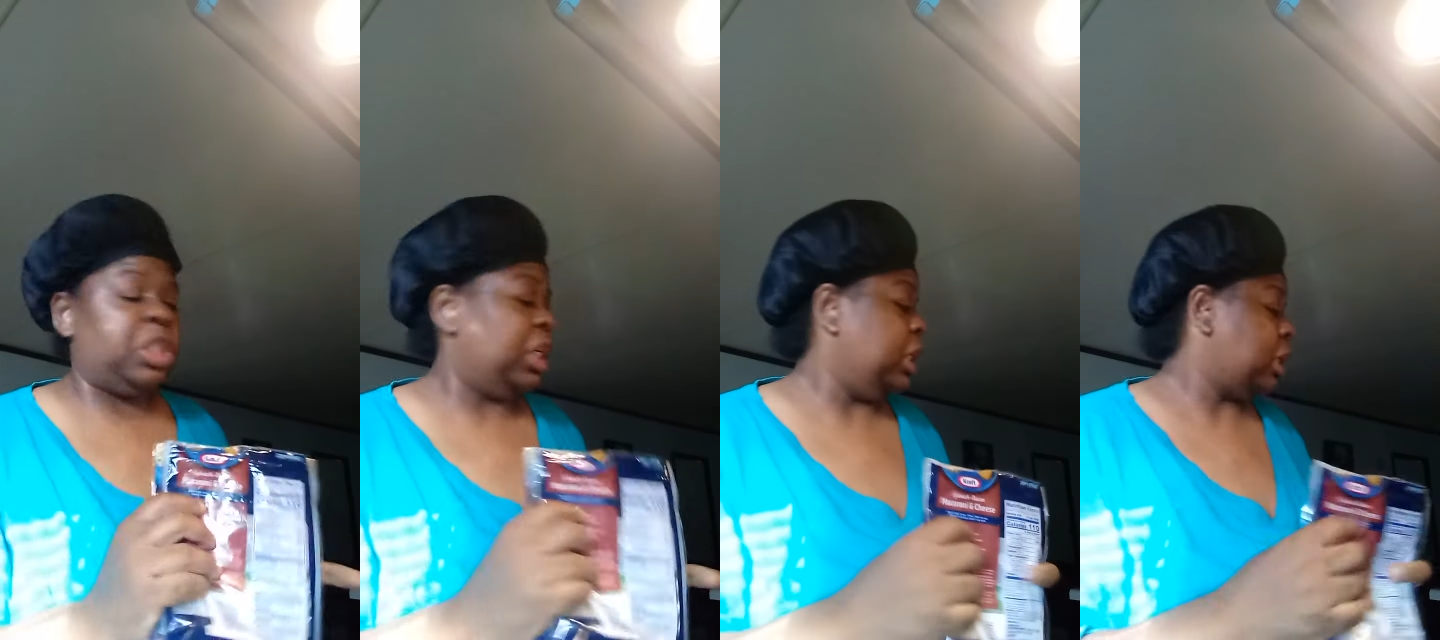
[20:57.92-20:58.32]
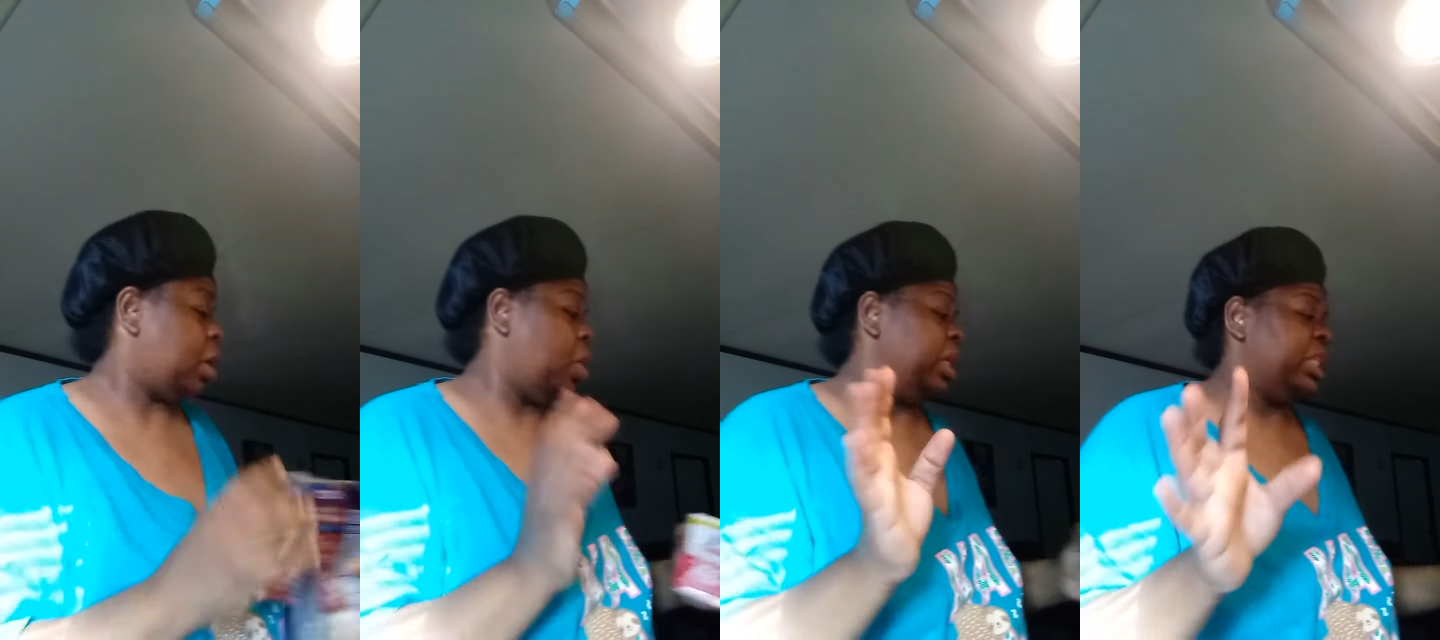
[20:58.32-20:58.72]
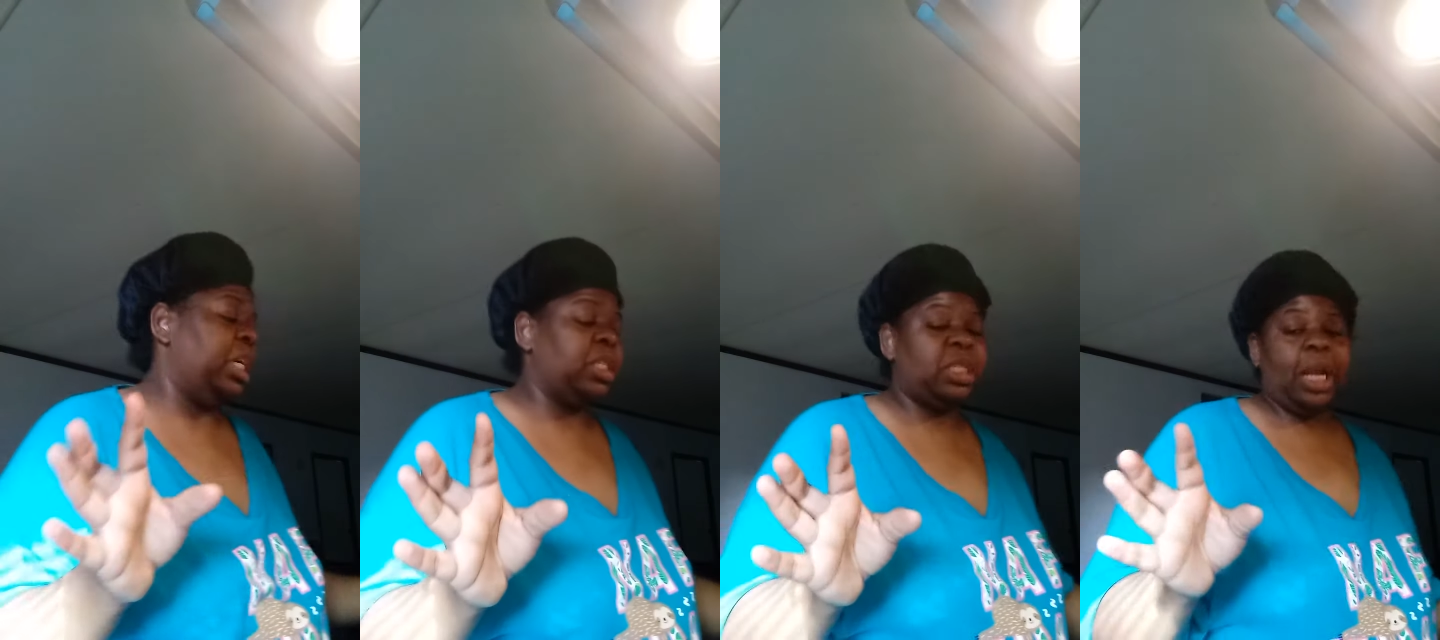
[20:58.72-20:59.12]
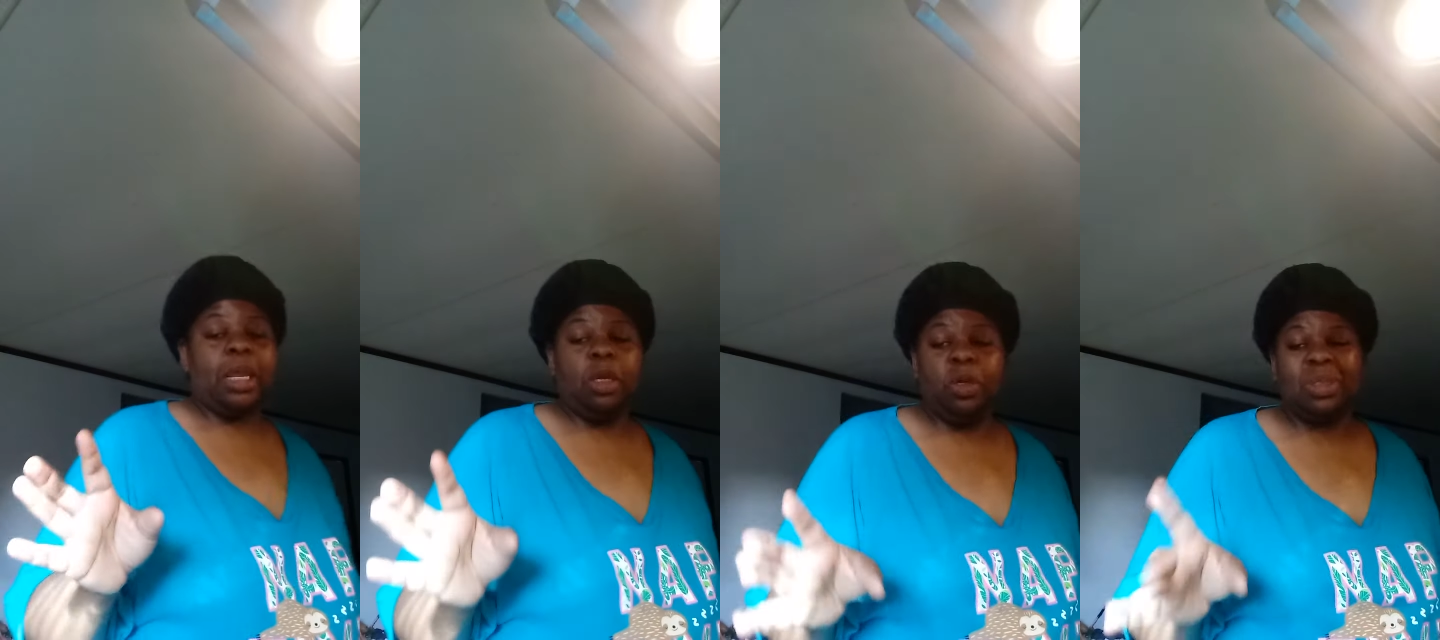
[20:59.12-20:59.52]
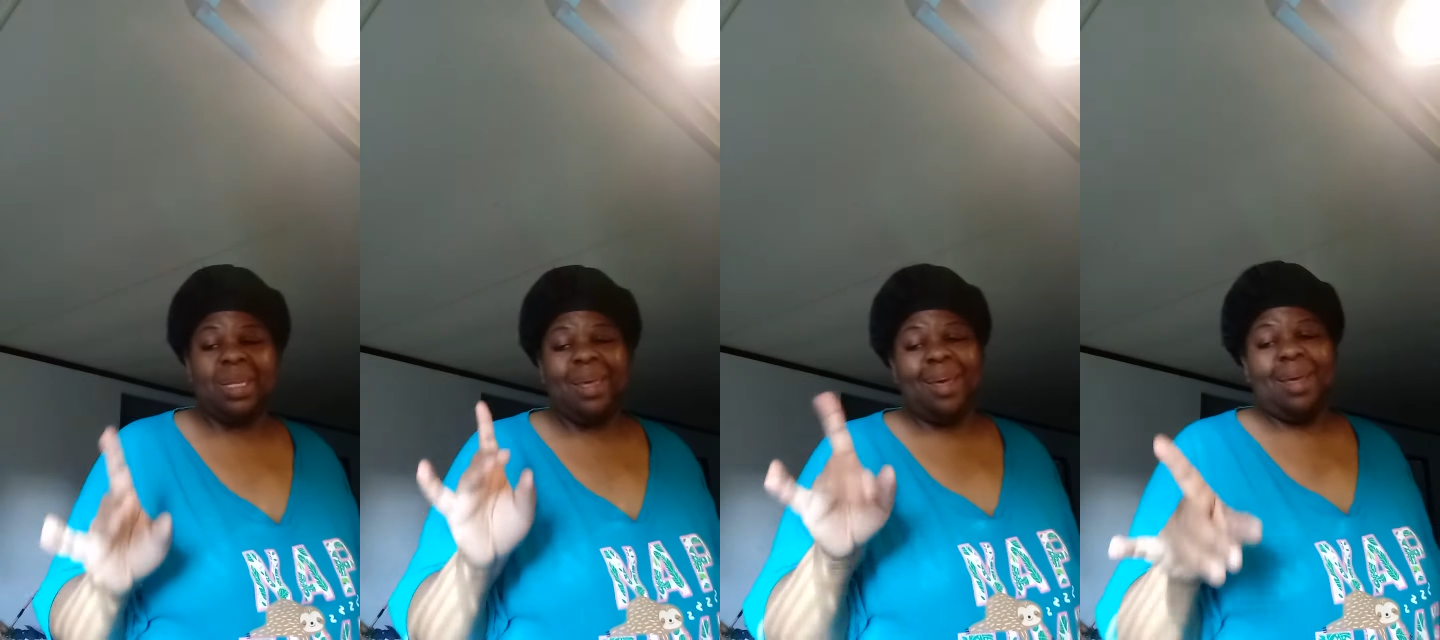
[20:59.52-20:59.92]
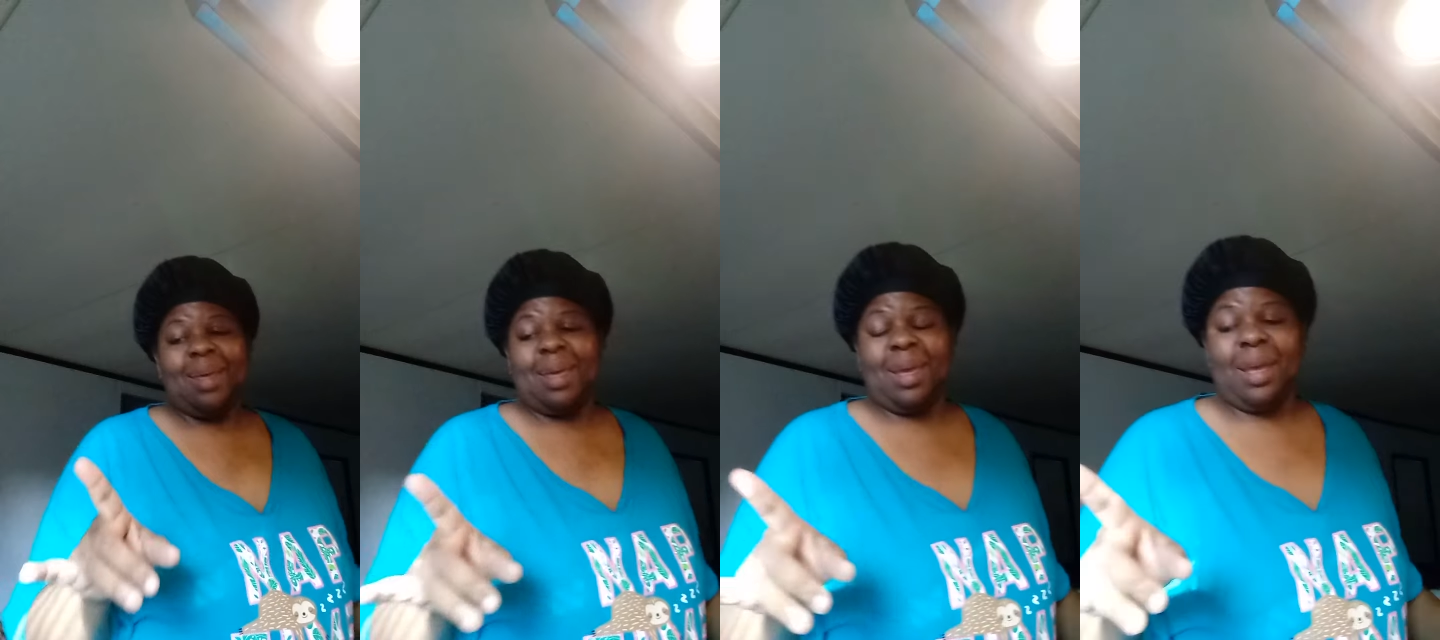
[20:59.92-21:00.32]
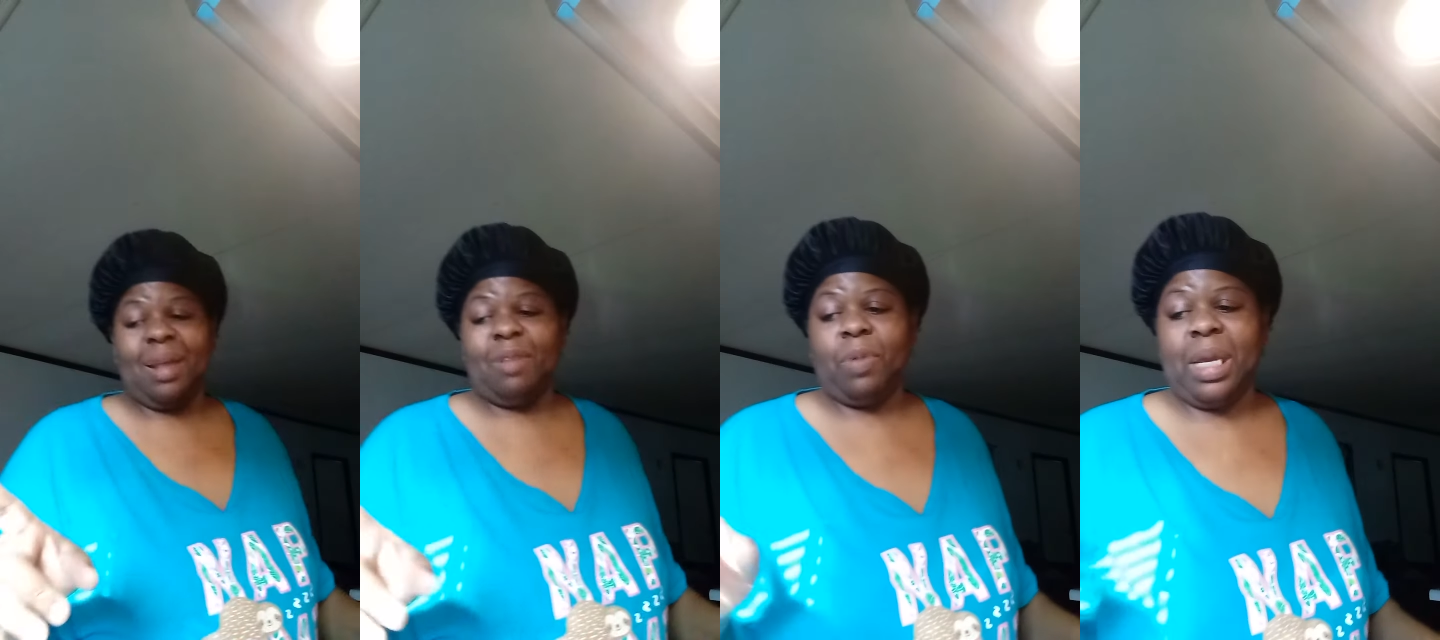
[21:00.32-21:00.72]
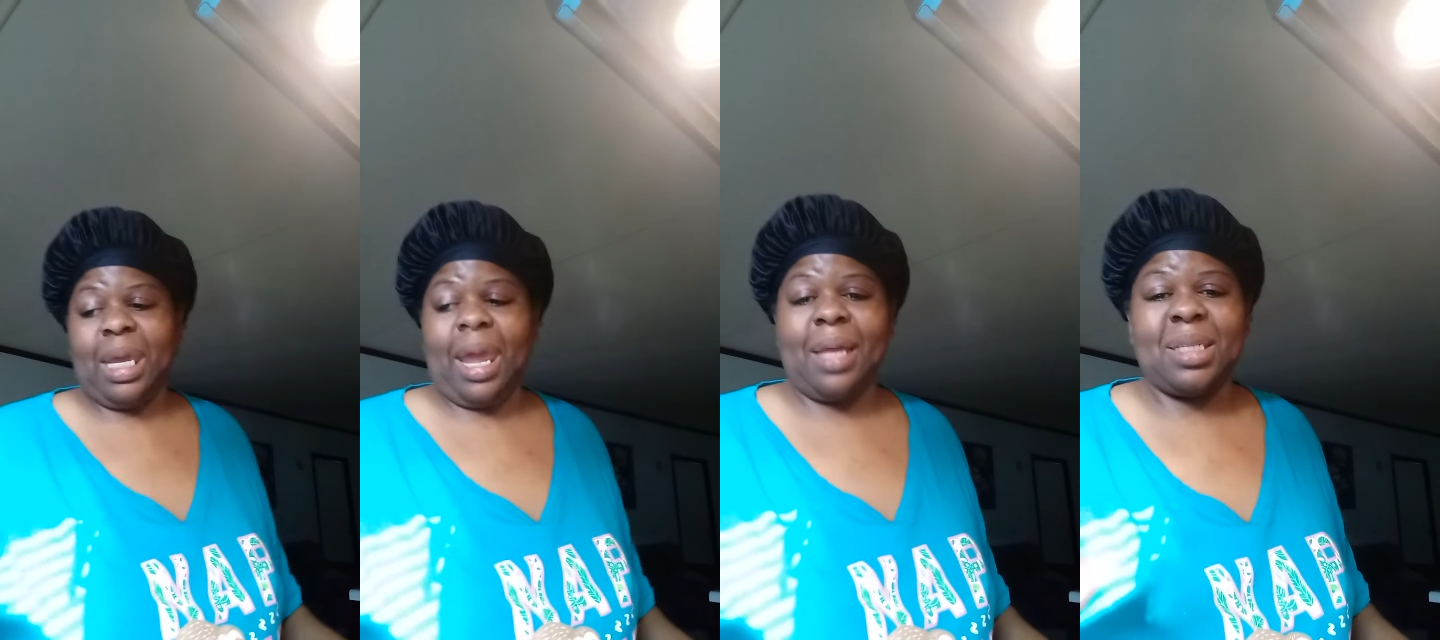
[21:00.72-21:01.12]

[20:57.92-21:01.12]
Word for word: cheese are the only cheeses that I use. And Recant,